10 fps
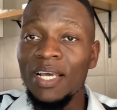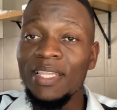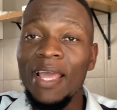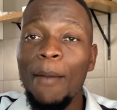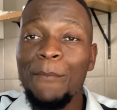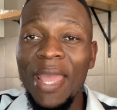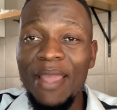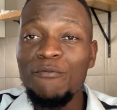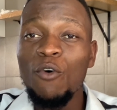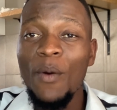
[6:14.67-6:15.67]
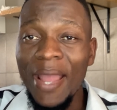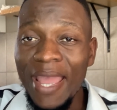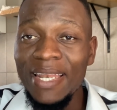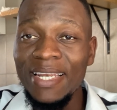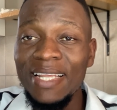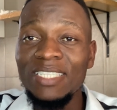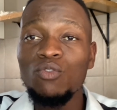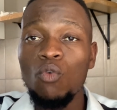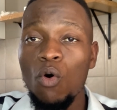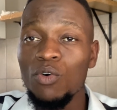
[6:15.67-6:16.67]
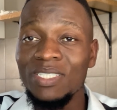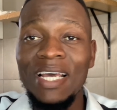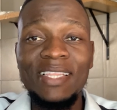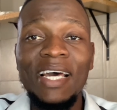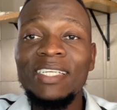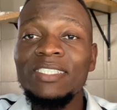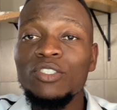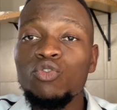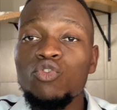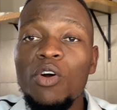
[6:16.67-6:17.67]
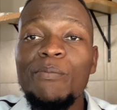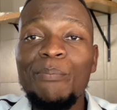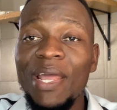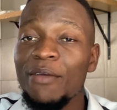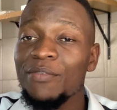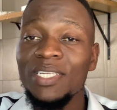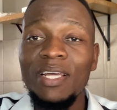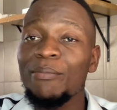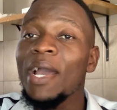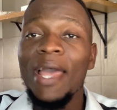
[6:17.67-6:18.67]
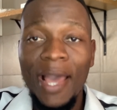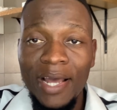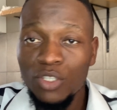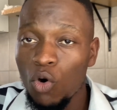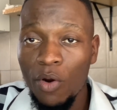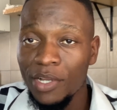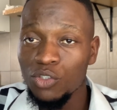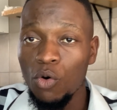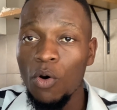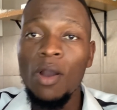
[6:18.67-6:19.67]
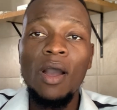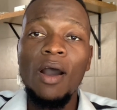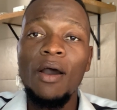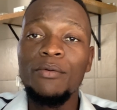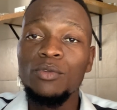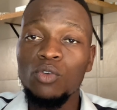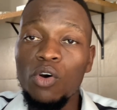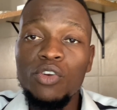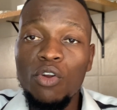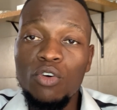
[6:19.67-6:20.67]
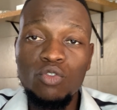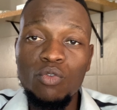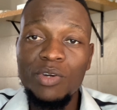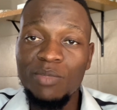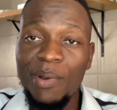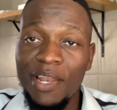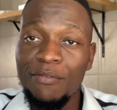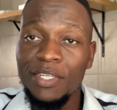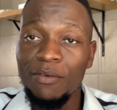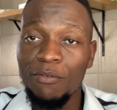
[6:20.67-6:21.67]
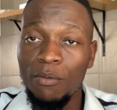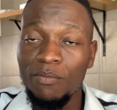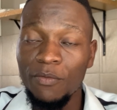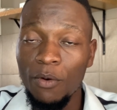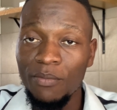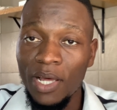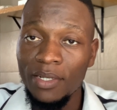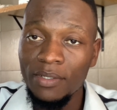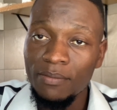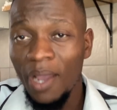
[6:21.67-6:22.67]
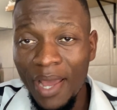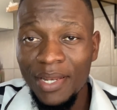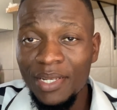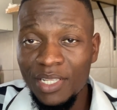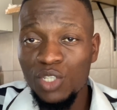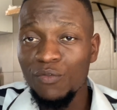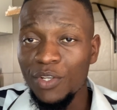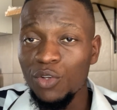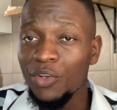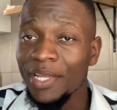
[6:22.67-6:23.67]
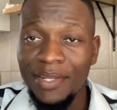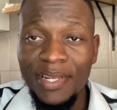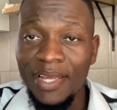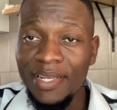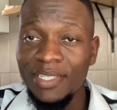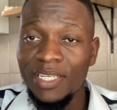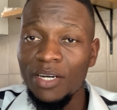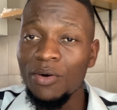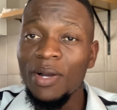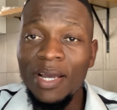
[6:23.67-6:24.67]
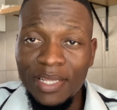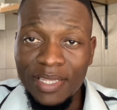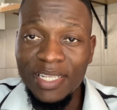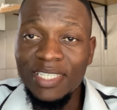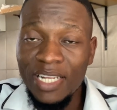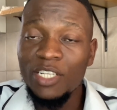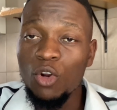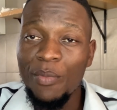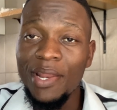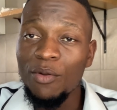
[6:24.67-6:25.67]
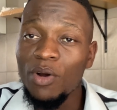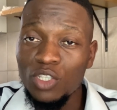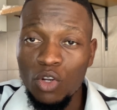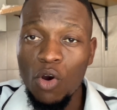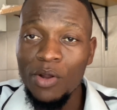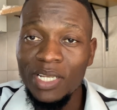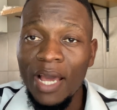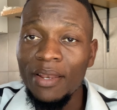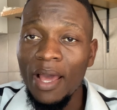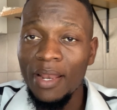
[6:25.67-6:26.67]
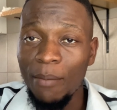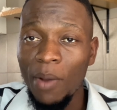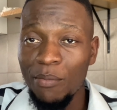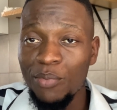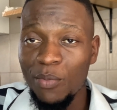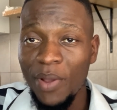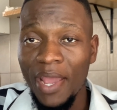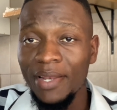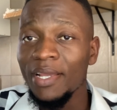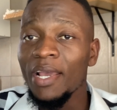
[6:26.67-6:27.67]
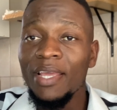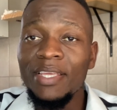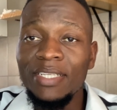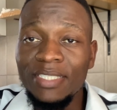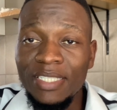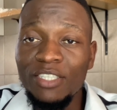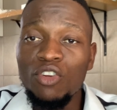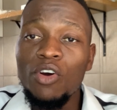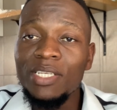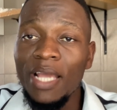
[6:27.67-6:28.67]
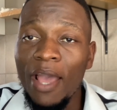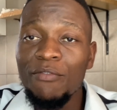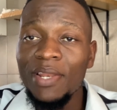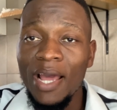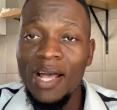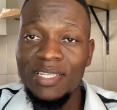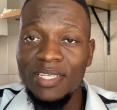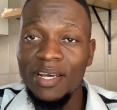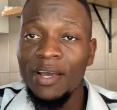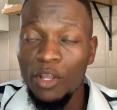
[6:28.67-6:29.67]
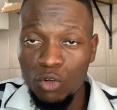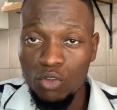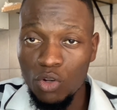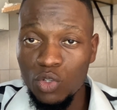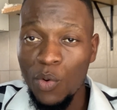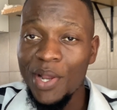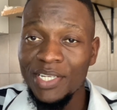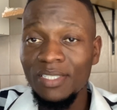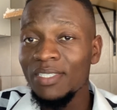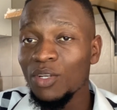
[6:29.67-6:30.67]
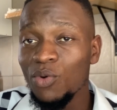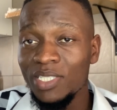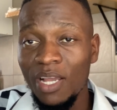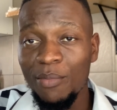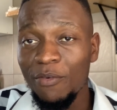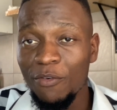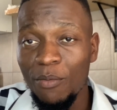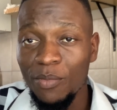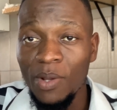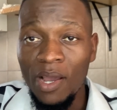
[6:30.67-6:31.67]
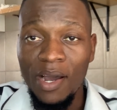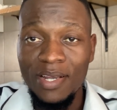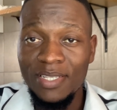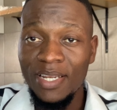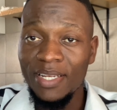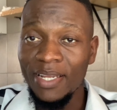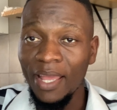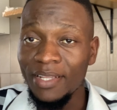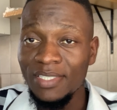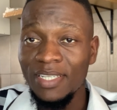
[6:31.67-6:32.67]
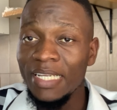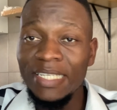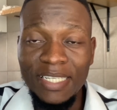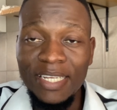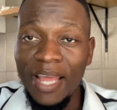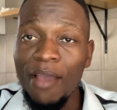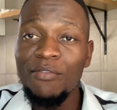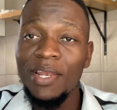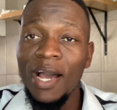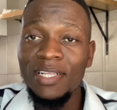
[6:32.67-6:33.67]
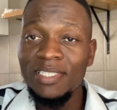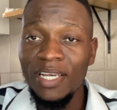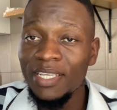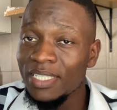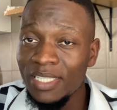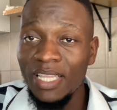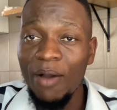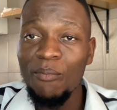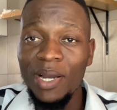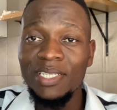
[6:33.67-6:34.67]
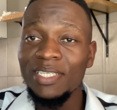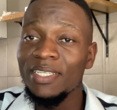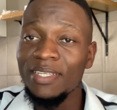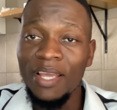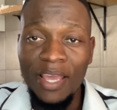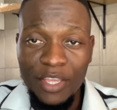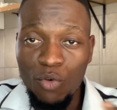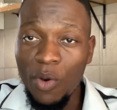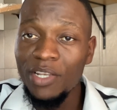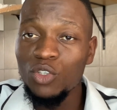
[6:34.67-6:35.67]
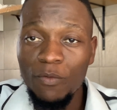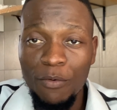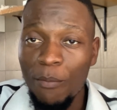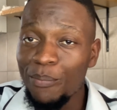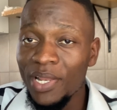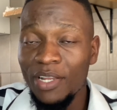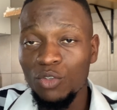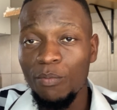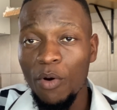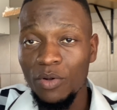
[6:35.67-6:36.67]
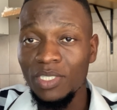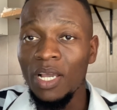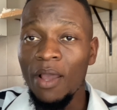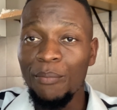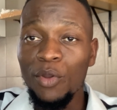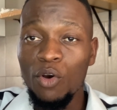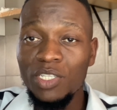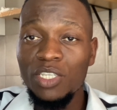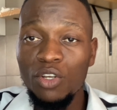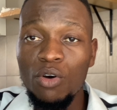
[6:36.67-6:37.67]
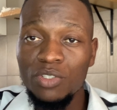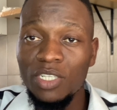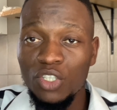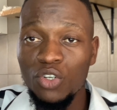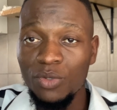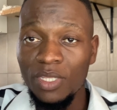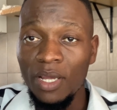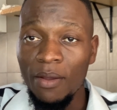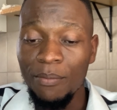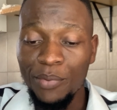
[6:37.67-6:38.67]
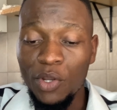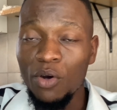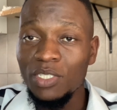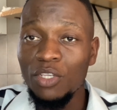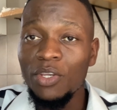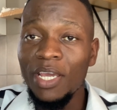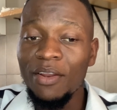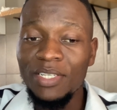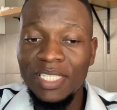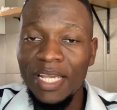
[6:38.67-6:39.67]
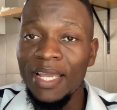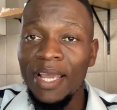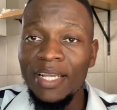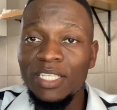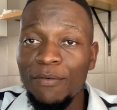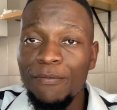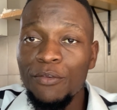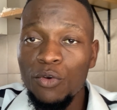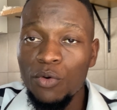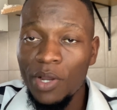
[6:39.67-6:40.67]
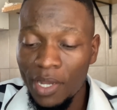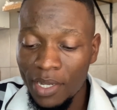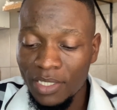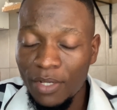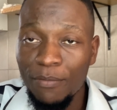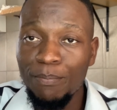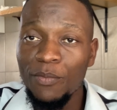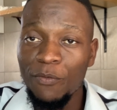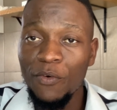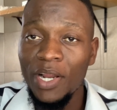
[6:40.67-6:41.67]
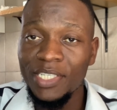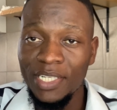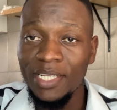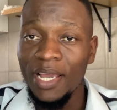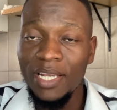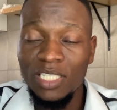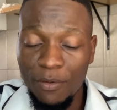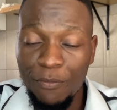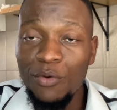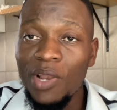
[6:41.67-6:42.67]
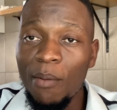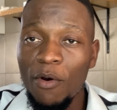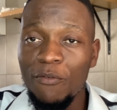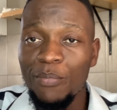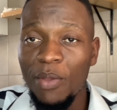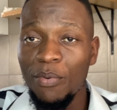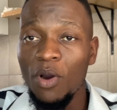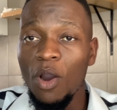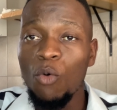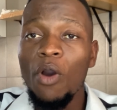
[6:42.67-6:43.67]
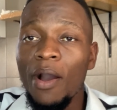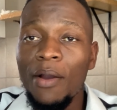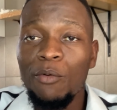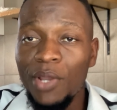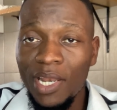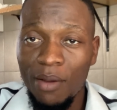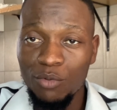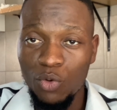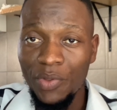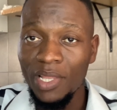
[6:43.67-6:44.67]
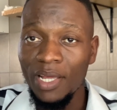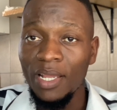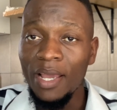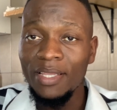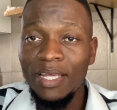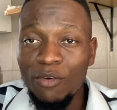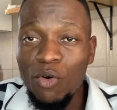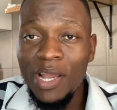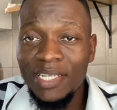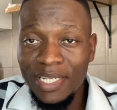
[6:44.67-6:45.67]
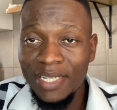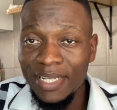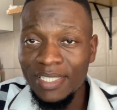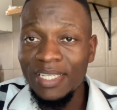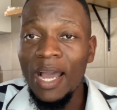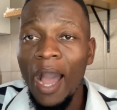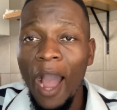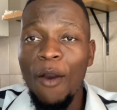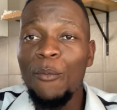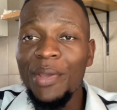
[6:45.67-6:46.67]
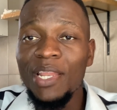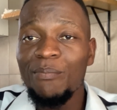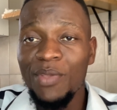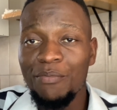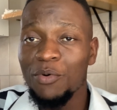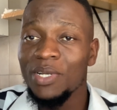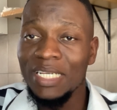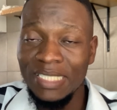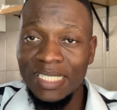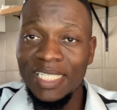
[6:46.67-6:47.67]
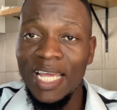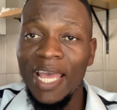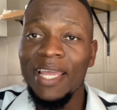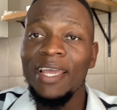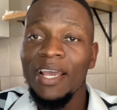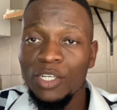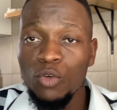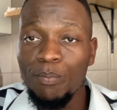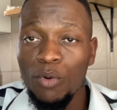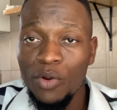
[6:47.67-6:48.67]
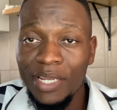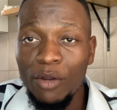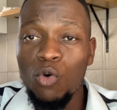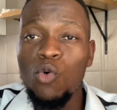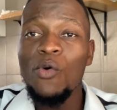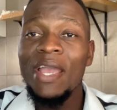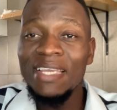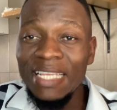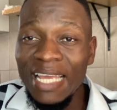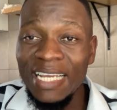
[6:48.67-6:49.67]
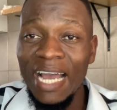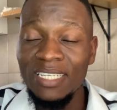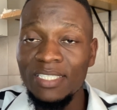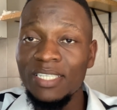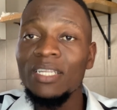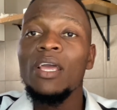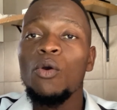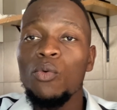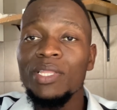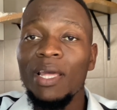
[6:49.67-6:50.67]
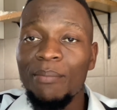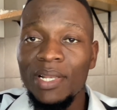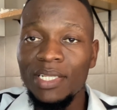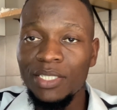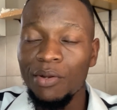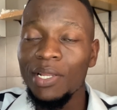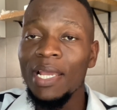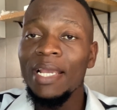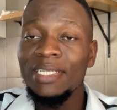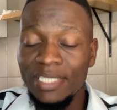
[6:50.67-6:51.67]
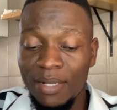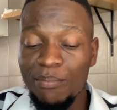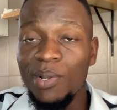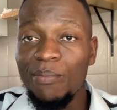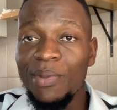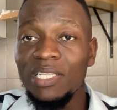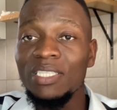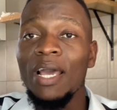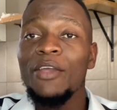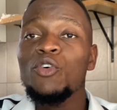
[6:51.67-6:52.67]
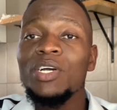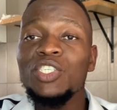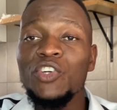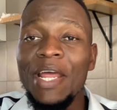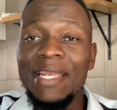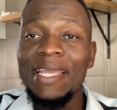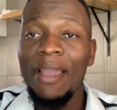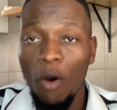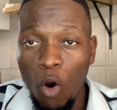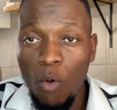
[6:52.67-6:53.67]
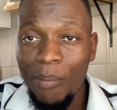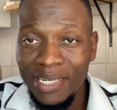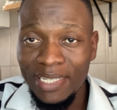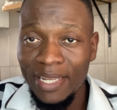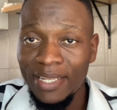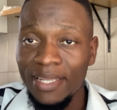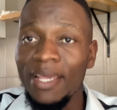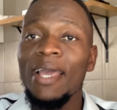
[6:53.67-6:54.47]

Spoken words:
They are paying for endless wars that do not benefit them at all, at all. God knows who is benefiting from that. And in this video, you can clearly tell the gentleman was caught unprepared. He did not have an answer to those questions that was coming from Senator Gates. He didn't have an answer. He stumbled. He went from pillar to post because he knows the truth. Because you cannot say it's a few, it's a fraction, it's a few number of people who end up doing that. The question is, how many people does it take to plot a coup in a country with a military? It simply means you are training a whole battalion.